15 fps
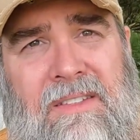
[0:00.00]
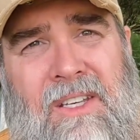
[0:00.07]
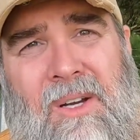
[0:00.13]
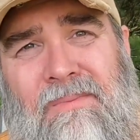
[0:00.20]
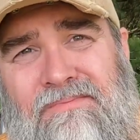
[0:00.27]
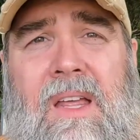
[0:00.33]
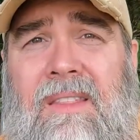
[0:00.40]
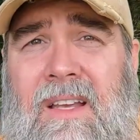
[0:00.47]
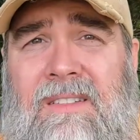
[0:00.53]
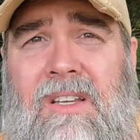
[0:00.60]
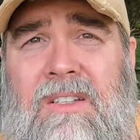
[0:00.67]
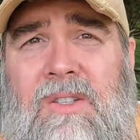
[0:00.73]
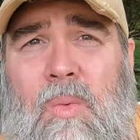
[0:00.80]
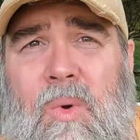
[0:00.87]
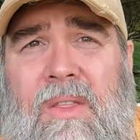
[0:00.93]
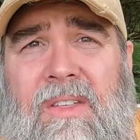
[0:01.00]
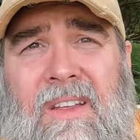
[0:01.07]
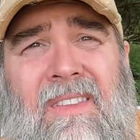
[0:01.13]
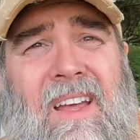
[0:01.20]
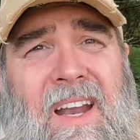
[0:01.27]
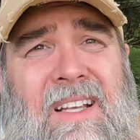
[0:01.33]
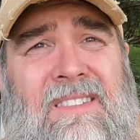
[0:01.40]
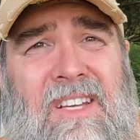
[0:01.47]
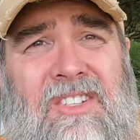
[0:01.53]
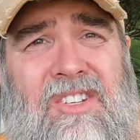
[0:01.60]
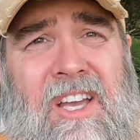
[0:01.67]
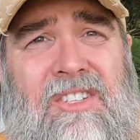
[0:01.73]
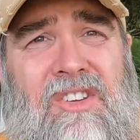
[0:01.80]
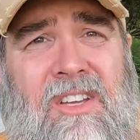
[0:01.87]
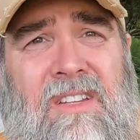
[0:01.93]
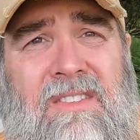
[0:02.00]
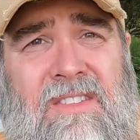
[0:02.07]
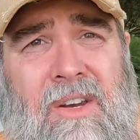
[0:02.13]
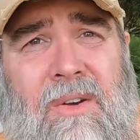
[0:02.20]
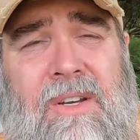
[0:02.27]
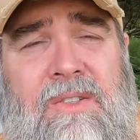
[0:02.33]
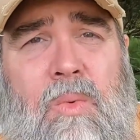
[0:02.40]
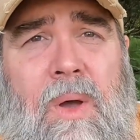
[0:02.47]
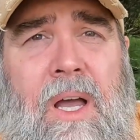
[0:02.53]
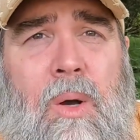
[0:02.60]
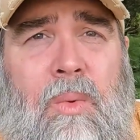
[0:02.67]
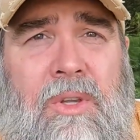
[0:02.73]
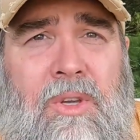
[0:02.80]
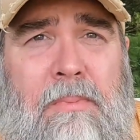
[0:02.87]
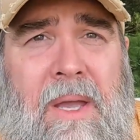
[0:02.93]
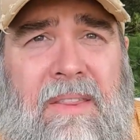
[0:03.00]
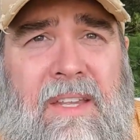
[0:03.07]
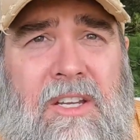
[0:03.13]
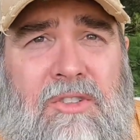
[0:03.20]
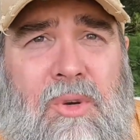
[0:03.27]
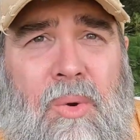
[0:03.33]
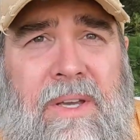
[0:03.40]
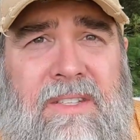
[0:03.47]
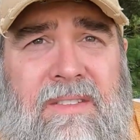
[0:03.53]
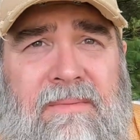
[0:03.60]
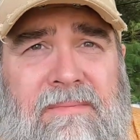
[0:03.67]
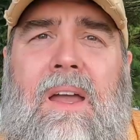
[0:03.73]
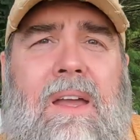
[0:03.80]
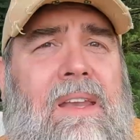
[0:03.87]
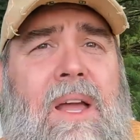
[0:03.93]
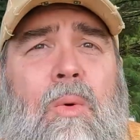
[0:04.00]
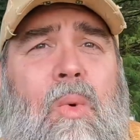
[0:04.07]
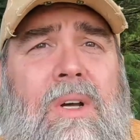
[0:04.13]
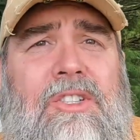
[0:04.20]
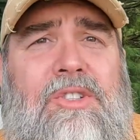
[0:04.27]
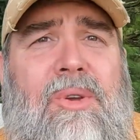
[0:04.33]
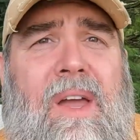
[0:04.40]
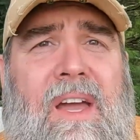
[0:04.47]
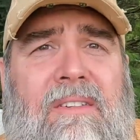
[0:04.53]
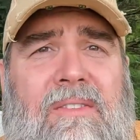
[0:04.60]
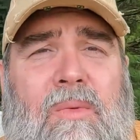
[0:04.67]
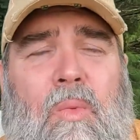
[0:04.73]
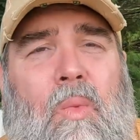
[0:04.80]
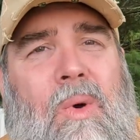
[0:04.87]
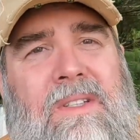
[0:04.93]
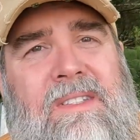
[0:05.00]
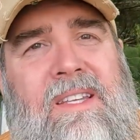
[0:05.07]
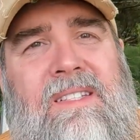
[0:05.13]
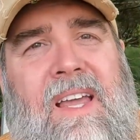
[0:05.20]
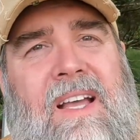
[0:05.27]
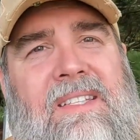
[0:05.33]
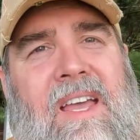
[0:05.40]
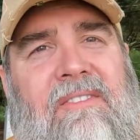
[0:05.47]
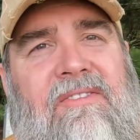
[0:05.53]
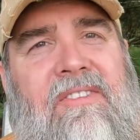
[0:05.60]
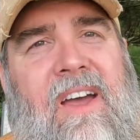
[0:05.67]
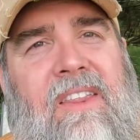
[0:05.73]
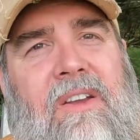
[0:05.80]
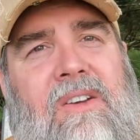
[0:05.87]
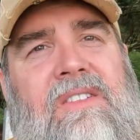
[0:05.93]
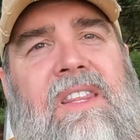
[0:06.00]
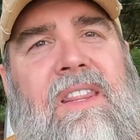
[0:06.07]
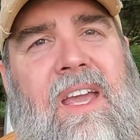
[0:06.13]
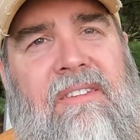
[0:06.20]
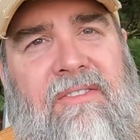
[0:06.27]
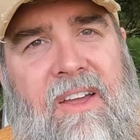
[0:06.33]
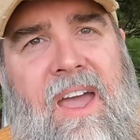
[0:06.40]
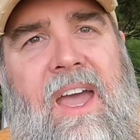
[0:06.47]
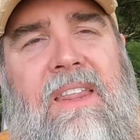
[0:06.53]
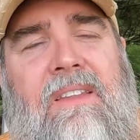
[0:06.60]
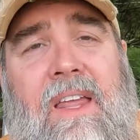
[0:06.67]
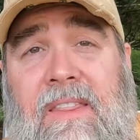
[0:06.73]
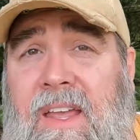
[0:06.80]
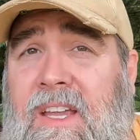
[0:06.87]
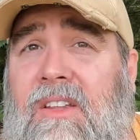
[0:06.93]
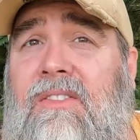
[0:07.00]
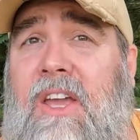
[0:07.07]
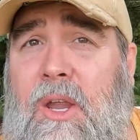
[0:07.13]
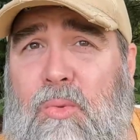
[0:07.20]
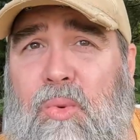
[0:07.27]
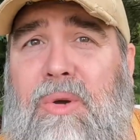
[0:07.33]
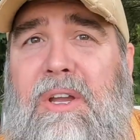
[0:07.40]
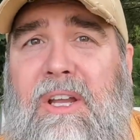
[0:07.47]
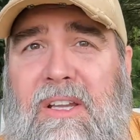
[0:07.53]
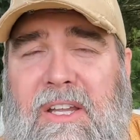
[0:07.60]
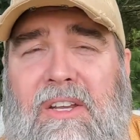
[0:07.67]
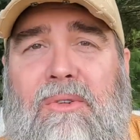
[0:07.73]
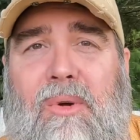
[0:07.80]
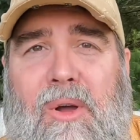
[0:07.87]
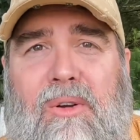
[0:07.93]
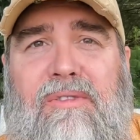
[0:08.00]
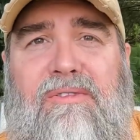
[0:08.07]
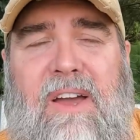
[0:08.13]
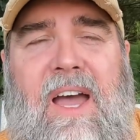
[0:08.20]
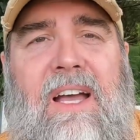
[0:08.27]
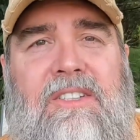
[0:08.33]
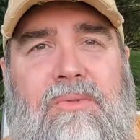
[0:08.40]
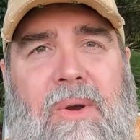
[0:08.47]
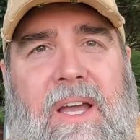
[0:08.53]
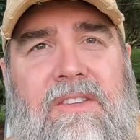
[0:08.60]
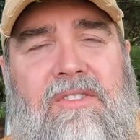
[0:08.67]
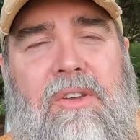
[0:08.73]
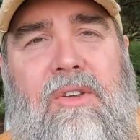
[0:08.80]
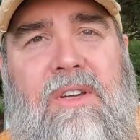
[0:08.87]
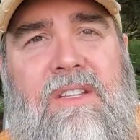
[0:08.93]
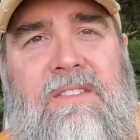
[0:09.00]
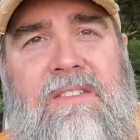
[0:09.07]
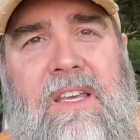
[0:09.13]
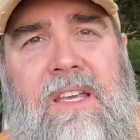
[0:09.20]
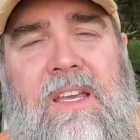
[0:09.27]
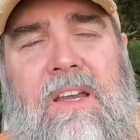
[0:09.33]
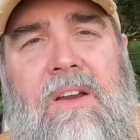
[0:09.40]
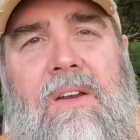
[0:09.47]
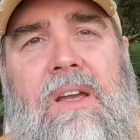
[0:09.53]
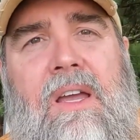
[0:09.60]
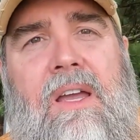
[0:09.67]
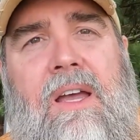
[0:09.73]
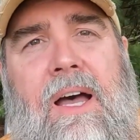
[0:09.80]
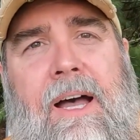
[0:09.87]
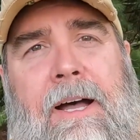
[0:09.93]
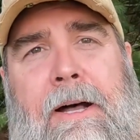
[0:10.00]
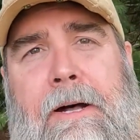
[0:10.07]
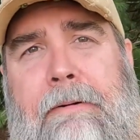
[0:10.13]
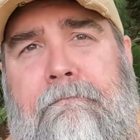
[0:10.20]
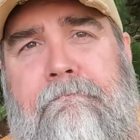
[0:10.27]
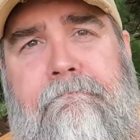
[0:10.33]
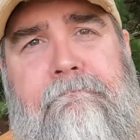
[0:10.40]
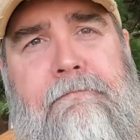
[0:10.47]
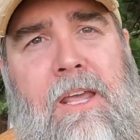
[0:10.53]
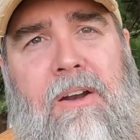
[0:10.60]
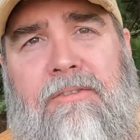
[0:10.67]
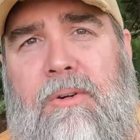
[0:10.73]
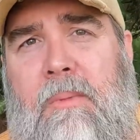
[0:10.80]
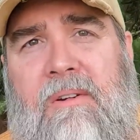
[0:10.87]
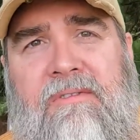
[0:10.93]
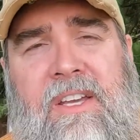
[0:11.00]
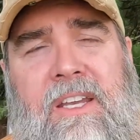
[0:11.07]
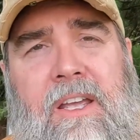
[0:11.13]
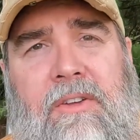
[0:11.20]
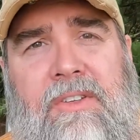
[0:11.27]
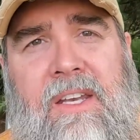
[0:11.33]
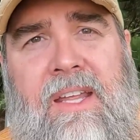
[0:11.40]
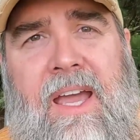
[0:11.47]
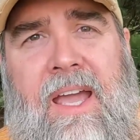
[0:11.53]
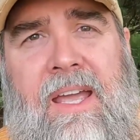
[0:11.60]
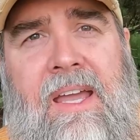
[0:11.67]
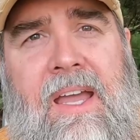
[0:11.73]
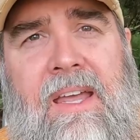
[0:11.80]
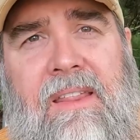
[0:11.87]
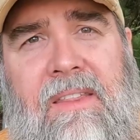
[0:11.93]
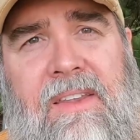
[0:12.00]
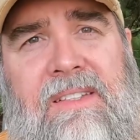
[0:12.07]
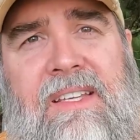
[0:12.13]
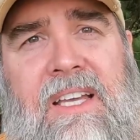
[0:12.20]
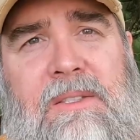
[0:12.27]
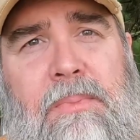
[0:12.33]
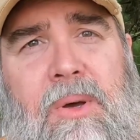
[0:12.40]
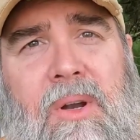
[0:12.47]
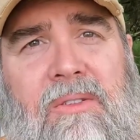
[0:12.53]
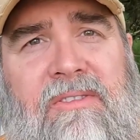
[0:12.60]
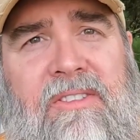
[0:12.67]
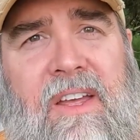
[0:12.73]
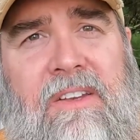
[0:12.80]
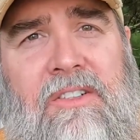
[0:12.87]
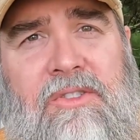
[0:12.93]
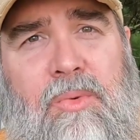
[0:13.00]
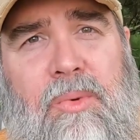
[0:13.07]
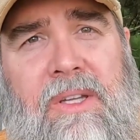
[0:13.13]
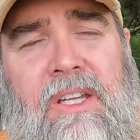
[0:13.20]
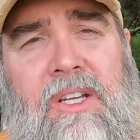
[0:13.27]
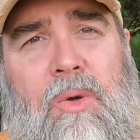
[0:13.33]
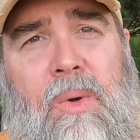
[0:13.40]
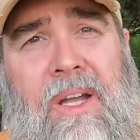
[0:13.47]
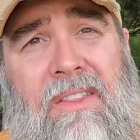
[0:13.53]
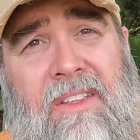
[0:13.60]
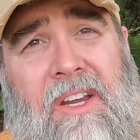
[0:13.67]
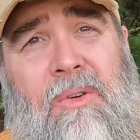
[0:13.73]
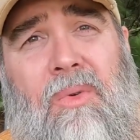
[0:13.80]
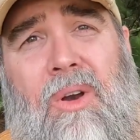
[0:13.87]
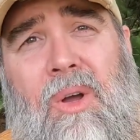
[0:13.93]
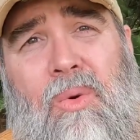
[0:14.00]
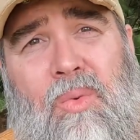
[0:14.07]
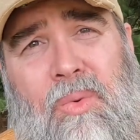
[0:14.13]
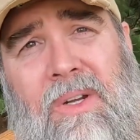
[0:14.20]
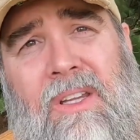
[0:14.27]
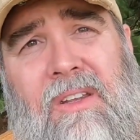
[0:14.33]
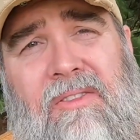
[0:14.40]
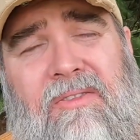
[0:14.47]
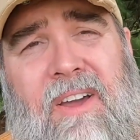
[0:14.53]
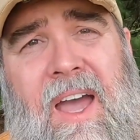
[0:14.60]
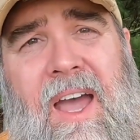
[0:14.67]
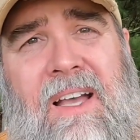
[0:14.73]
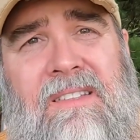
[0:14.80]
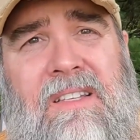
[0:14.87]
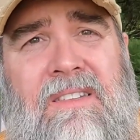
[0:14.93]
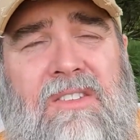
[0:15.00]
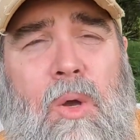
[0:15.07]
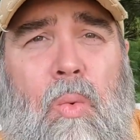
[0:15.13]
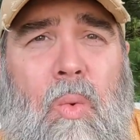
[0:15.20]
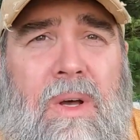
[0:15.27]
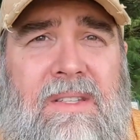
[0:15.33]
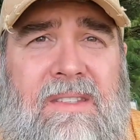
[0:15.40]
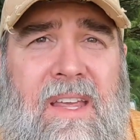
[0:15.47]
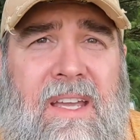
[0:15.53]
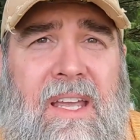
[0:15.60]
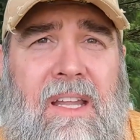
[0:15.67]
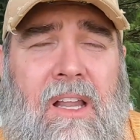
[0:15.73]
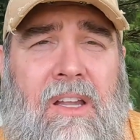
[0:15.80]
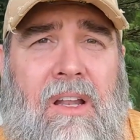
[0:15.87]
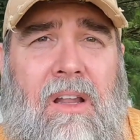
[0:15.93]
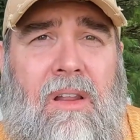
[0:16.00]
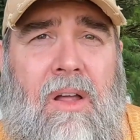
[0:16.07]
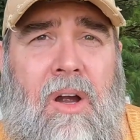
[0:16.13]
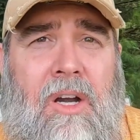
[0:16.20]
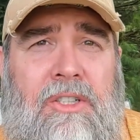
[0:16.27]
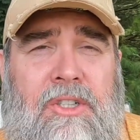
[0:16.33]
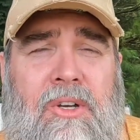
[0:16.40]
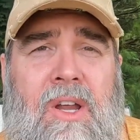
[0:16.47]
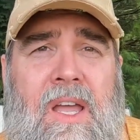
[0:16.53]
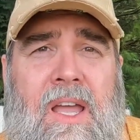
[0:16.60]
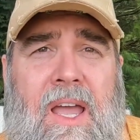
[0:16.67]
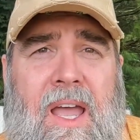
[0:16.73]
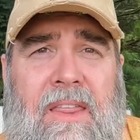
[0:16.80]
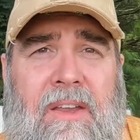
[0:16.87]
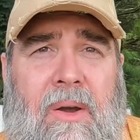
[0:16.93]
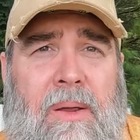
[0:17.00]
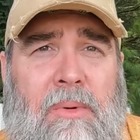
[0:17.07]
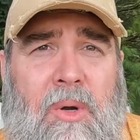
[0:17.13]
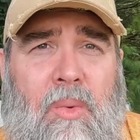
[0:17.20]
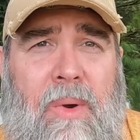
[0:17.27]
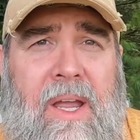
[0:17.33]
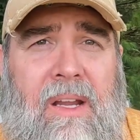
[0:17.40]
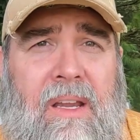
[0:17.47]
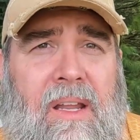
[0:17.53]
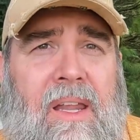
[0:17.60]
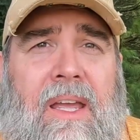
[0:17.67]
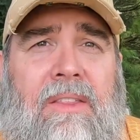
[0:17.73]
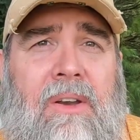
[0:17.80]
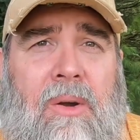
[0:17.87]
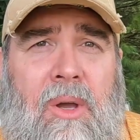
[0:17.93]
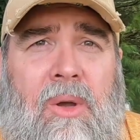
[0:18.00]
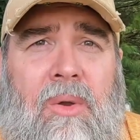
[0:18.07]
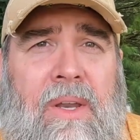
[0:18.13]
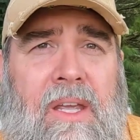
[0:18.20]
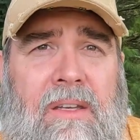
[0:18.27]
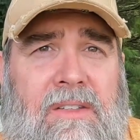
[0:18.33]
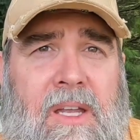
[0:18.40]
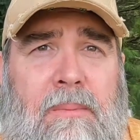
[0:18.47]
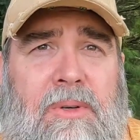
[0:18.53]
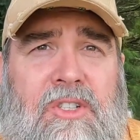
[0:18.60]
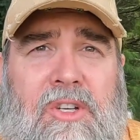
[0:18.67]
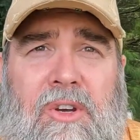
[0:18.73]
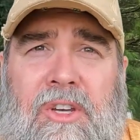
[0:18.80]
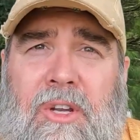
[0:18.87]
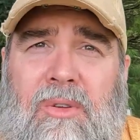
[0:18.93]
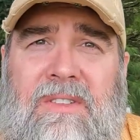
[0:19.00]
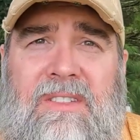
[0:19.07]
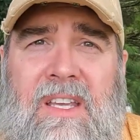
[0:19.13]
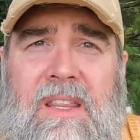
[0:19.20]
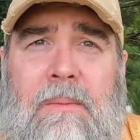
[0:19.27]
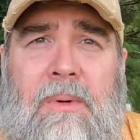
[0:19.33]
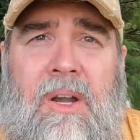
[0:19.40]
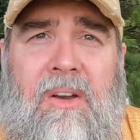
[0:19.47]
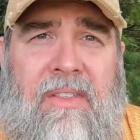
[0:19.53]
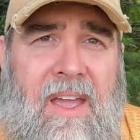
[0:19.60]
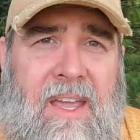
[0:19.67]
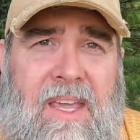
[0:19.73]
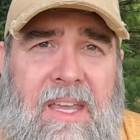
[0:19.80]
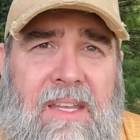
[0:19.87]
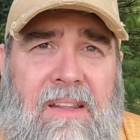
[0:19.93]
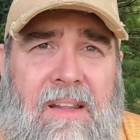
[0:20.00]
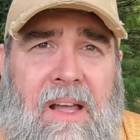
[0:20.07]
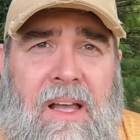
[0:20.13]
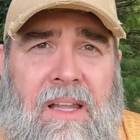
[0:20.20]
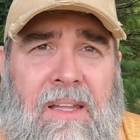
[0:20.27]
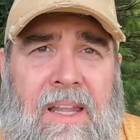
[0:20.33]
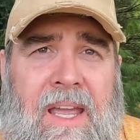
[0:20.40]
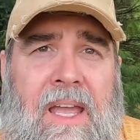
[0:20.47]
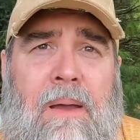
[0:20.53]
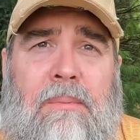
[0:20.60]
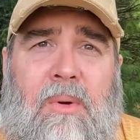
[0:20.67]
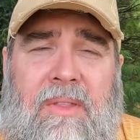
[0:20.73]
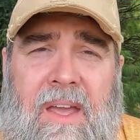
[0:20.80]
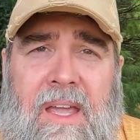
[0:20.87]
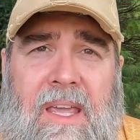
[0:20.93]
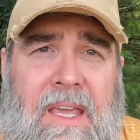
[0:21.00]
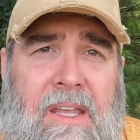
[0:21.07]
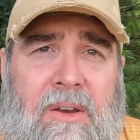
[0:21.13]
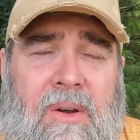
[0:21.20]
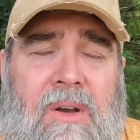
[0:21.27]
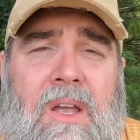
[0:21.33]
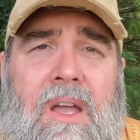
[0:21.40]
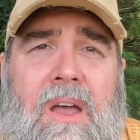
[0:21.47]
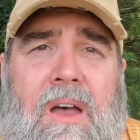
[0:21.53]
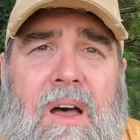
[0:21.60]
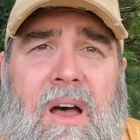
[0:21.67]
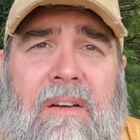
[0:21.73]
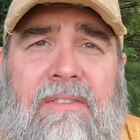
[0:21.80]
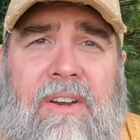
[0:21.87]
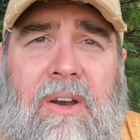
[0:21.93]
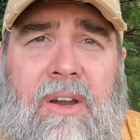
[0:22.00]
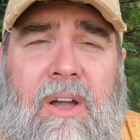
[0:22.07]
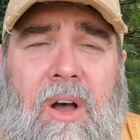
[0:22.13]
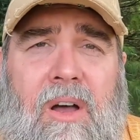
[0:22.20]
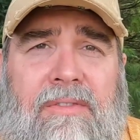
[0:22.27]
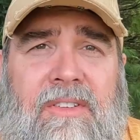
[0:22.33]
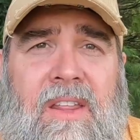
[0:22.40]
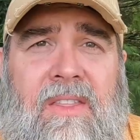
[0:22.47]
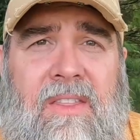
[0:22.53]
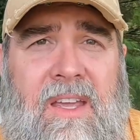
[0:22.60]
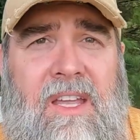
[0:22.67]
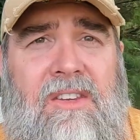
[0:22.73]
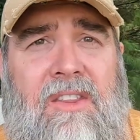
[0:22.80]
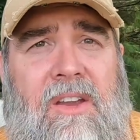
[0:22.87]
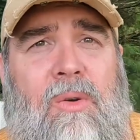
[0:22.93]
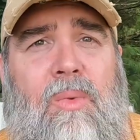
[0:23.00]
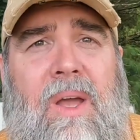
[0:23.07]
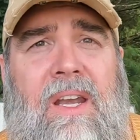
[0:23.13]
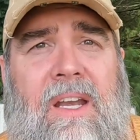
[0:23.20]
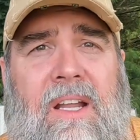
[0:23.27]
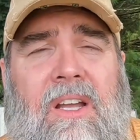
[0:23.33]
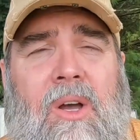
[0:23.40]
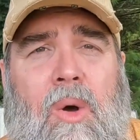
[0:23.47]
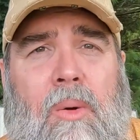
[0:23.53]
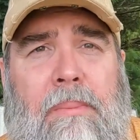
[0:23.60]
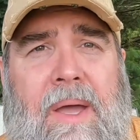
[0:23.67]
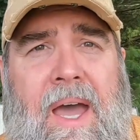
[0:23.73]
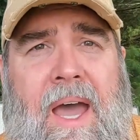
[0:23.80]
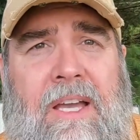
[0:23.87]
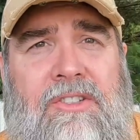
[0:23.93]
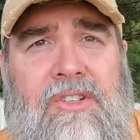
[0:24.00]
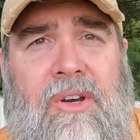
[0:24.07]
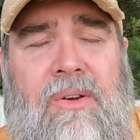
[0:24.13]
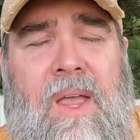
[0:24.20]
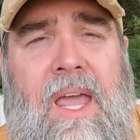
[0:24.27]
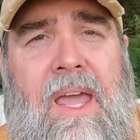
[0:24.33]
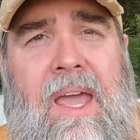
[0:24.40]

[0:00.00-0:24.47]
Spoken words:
So that's also one thing that I'd suggest you consider as well when you make that choice. Now, once these guys have feathers, and they really grow fast, right? So you can see here, you know, from our video today, that these guys put on feathers really quick. They grow really fast, and so once they get a little larger and they're able to regulate their own temperature, and you don't see them under that heat lamp or that heater very often, then they're ready to go on pasture.